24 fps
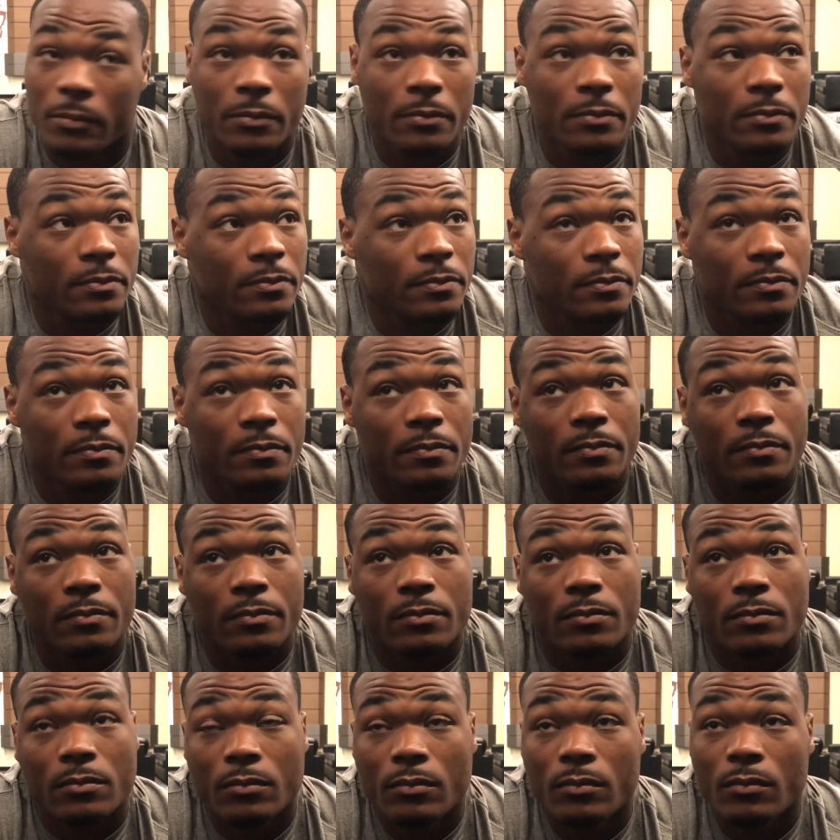Jordan, I know the
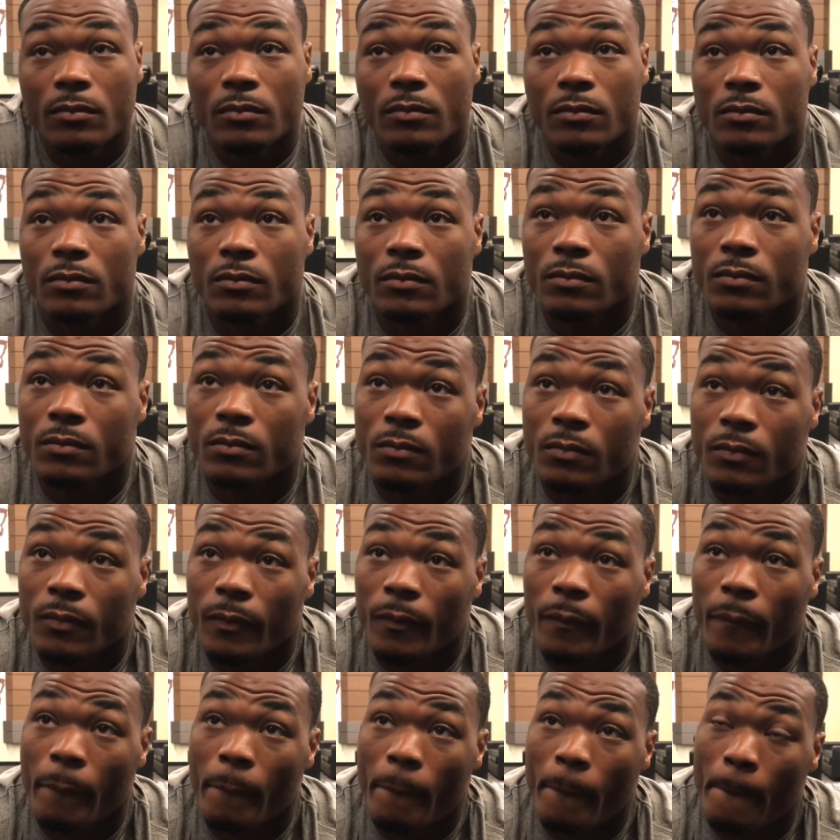the bowl streak's
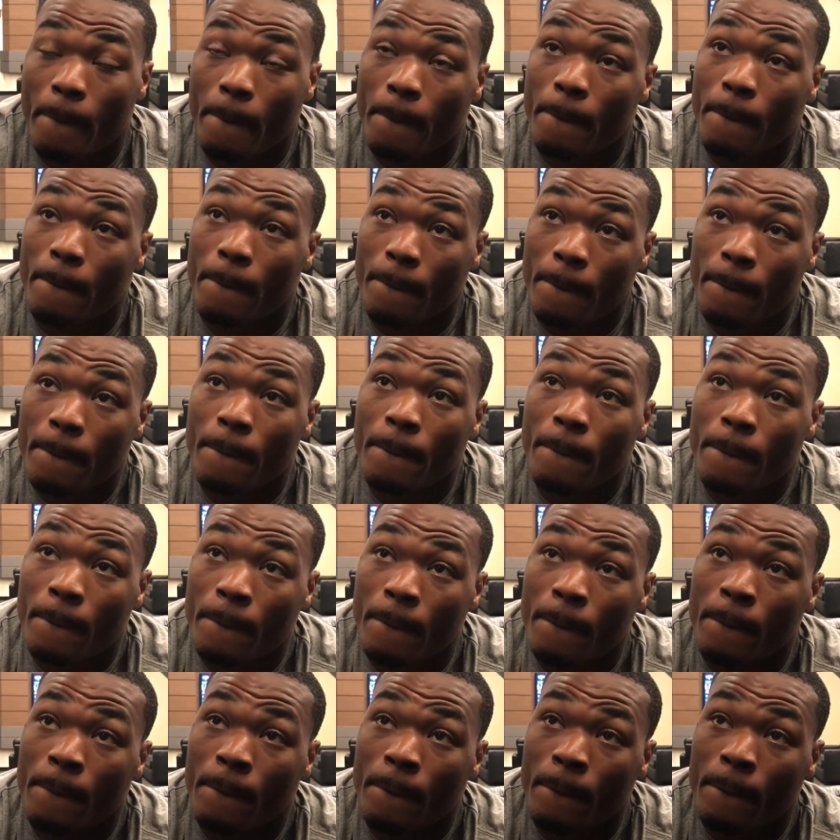important to you guys,
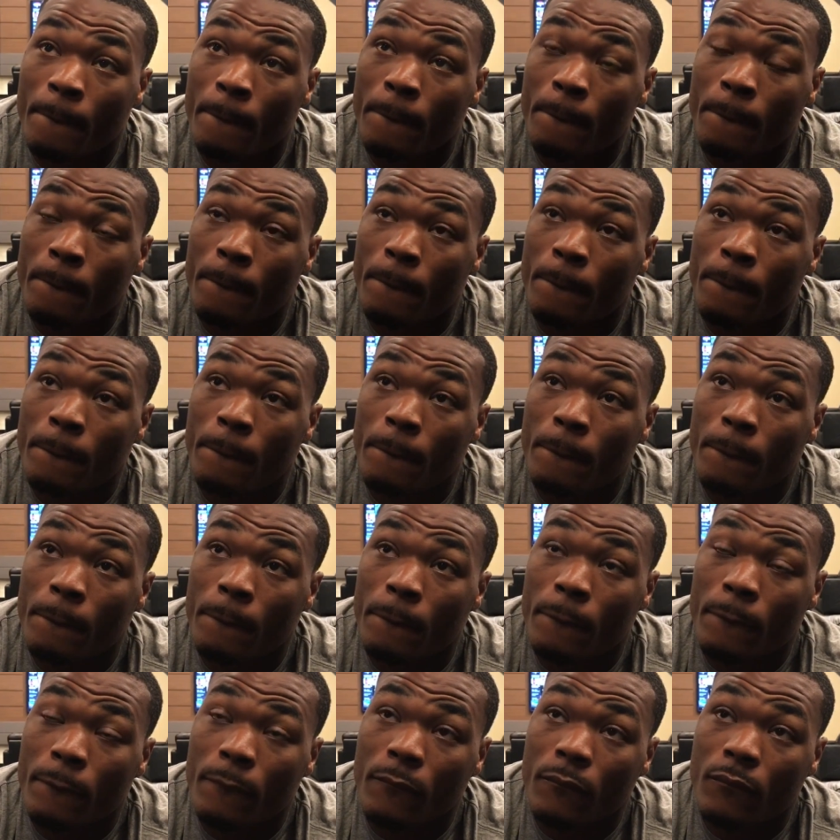but from a
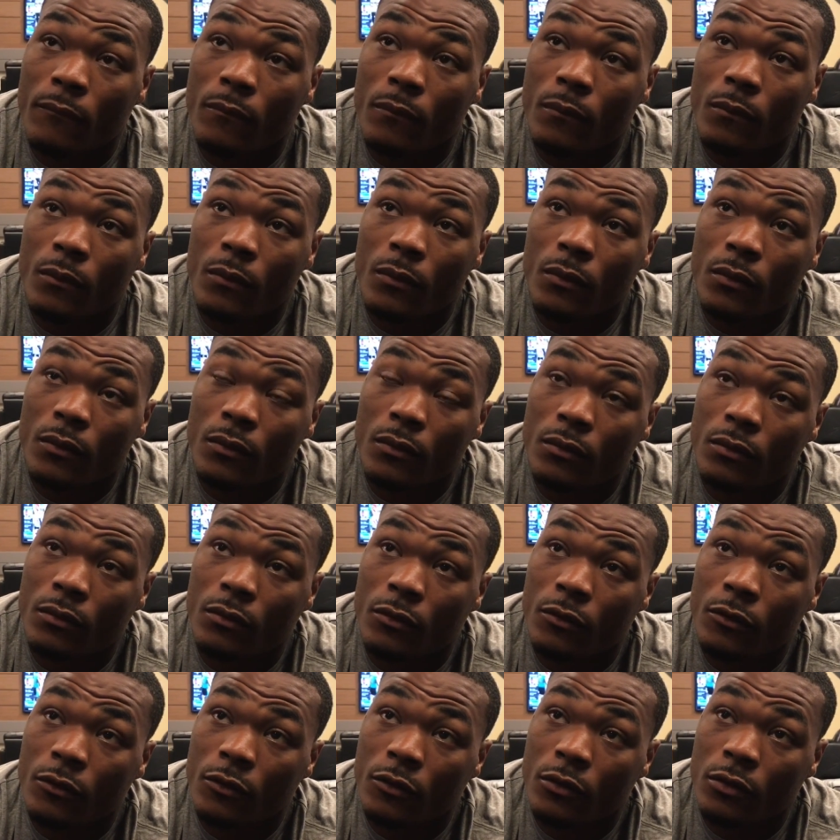development
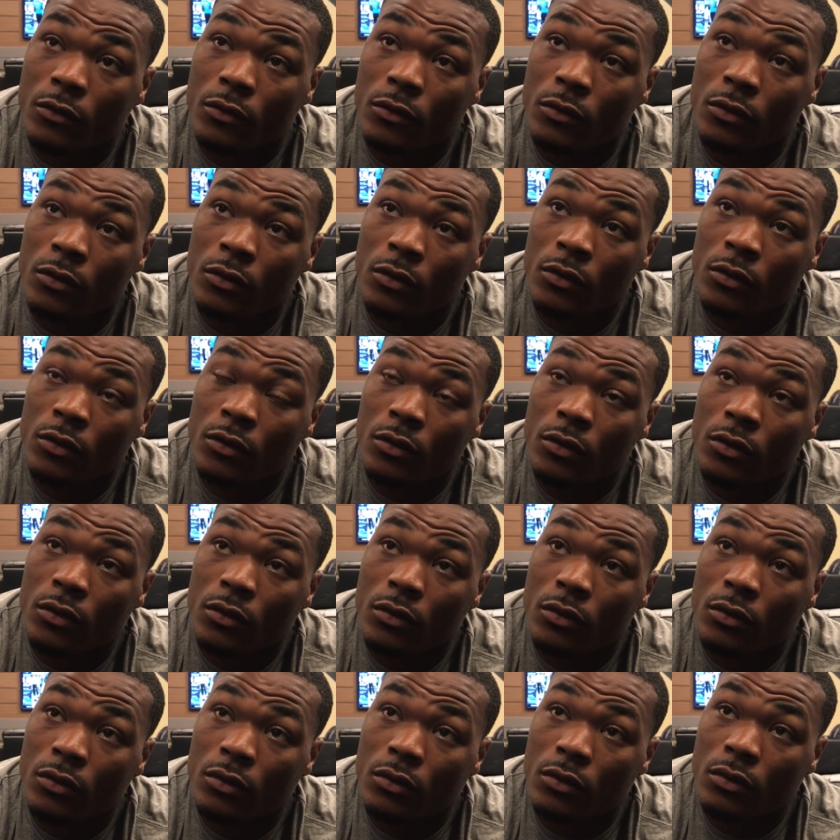standpoint for individual
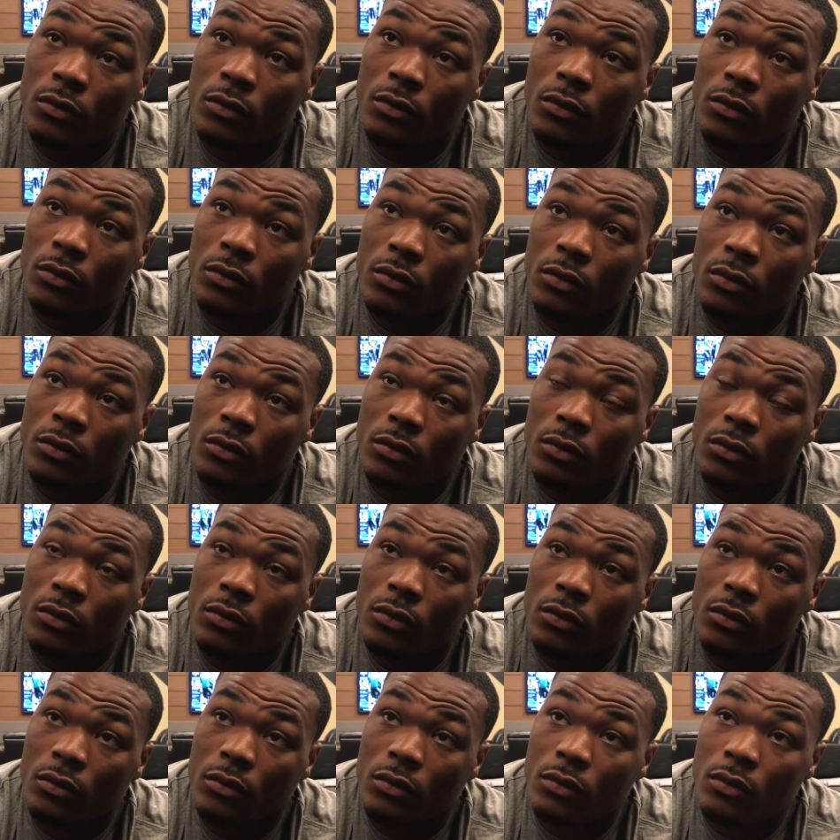players, is that practice time
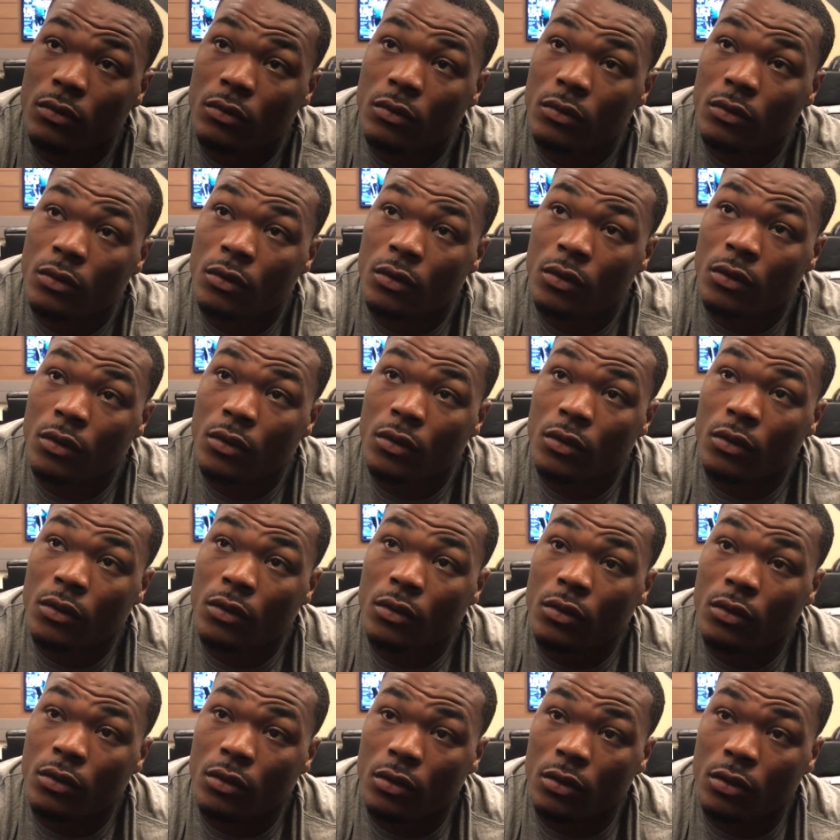important for you
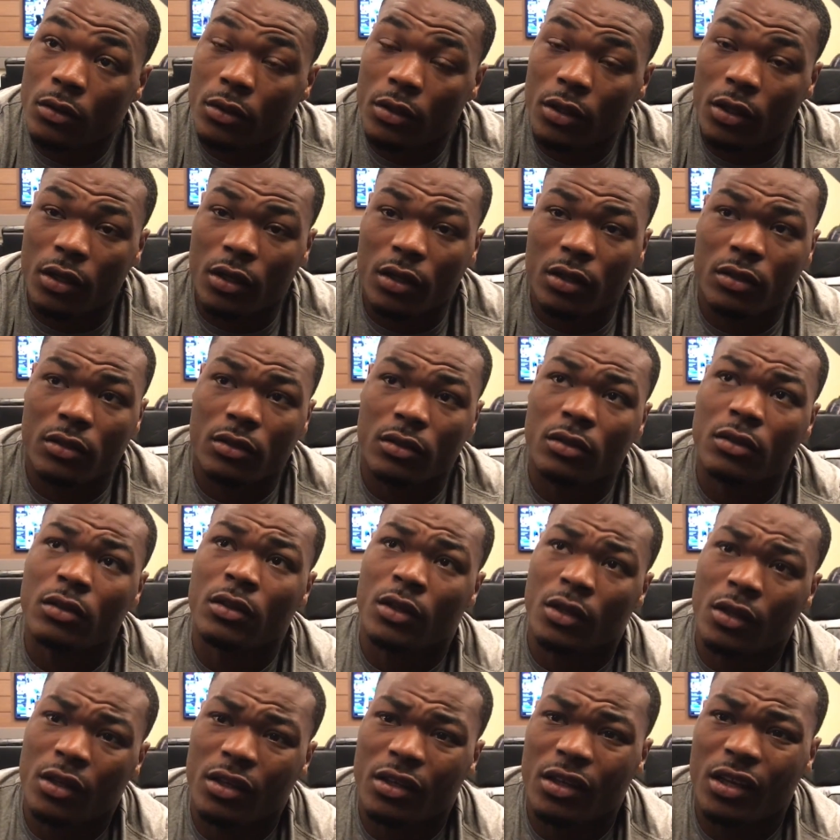guys yeah. just get back to
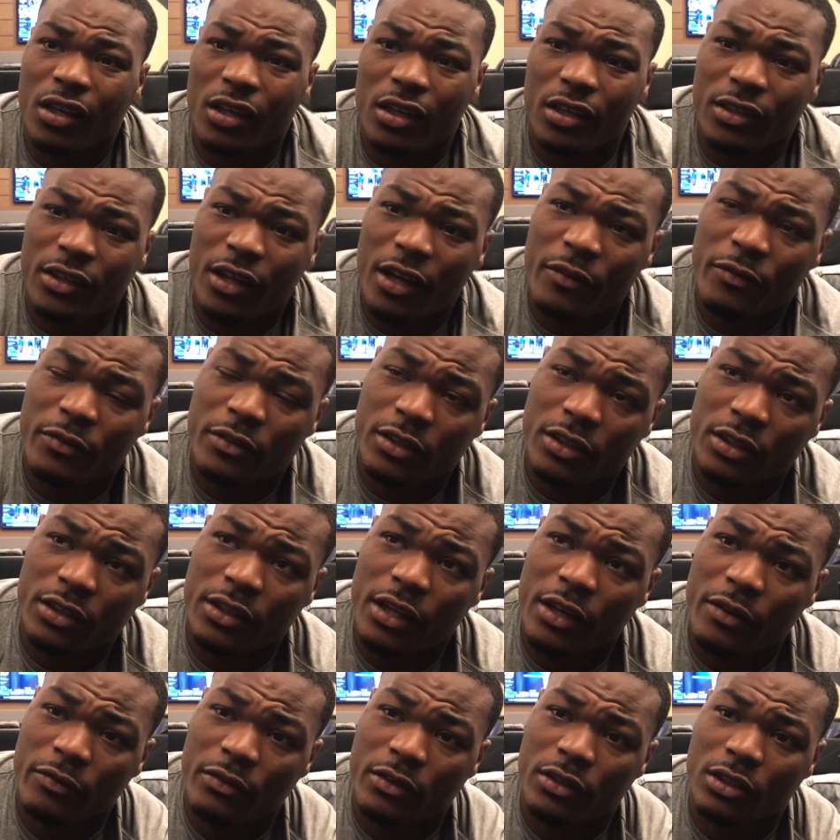fundamentals. Yeah, it definitely, it
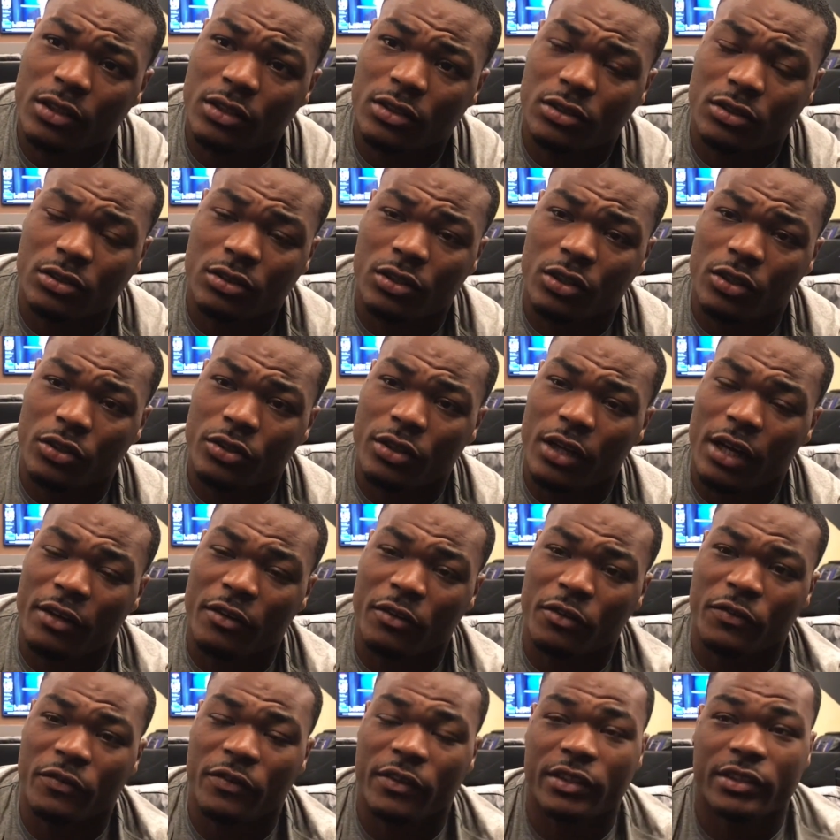definitely is. You know, you got
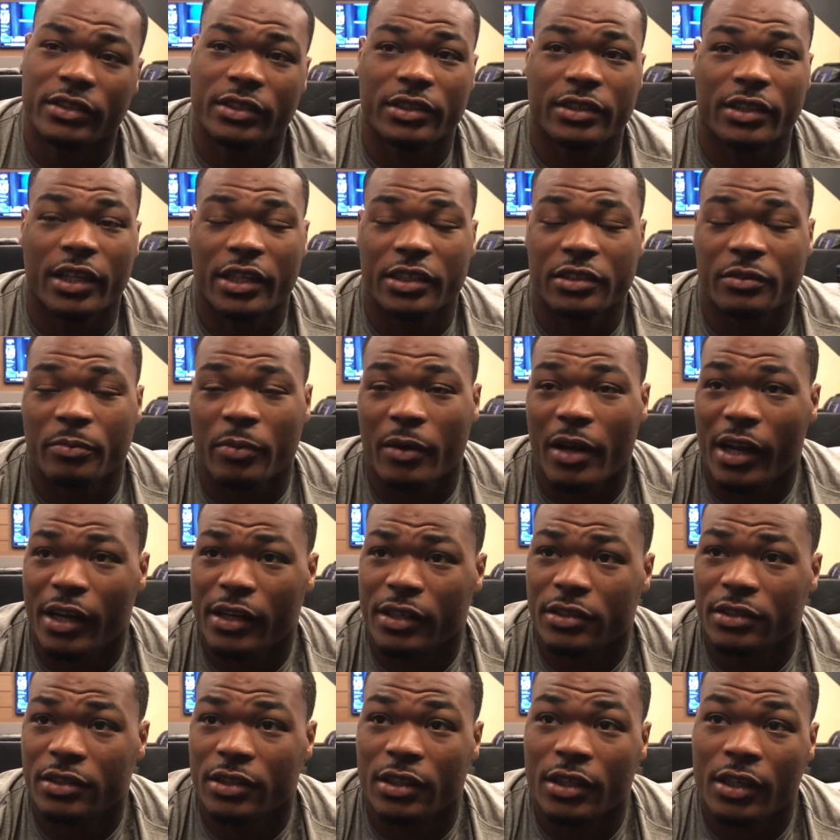those 15 days of
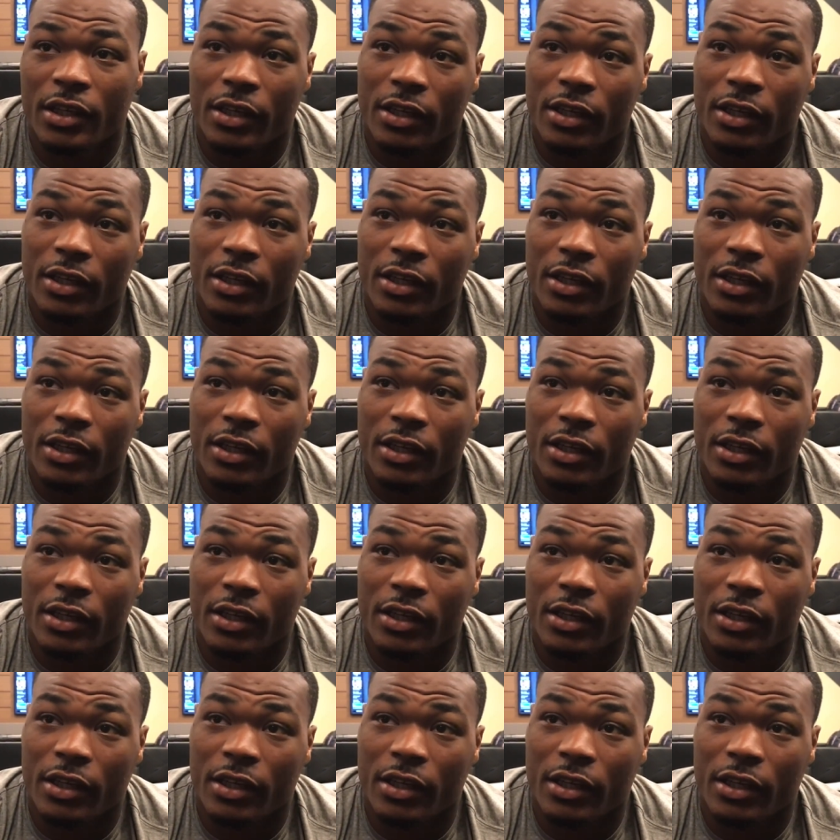practice.